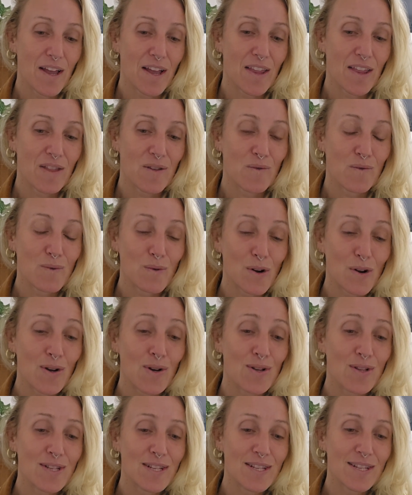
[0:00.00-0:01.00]
The
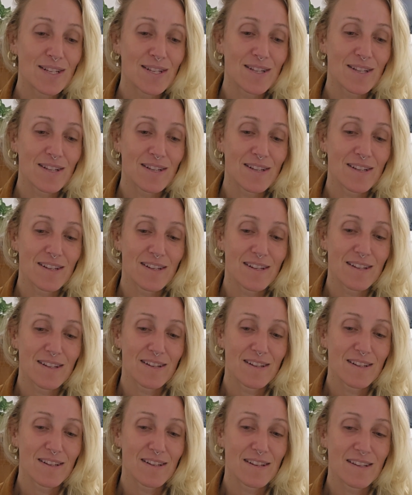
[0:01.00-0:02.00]
words,
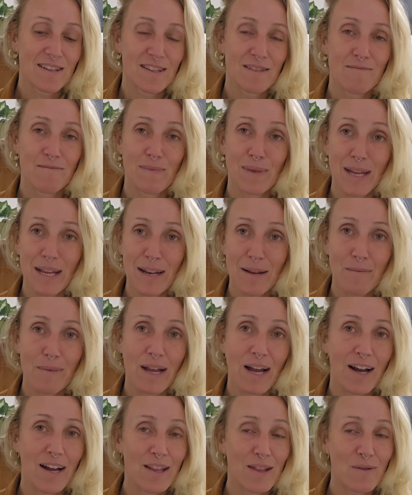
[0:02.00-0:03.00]
the meaning
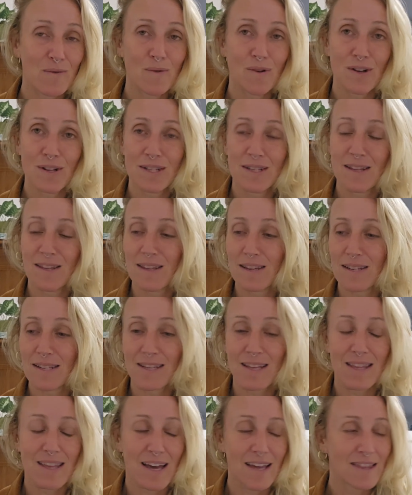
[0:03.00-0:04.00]
behind the words, the this,
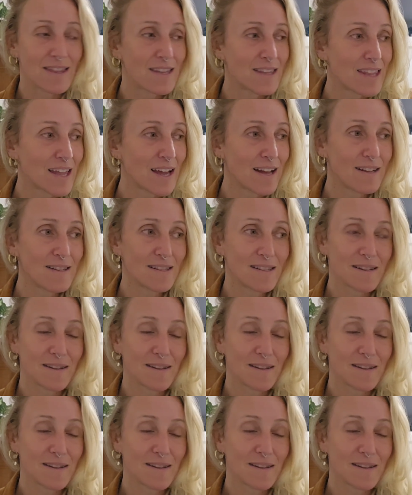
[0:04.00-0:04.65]
the that, the that.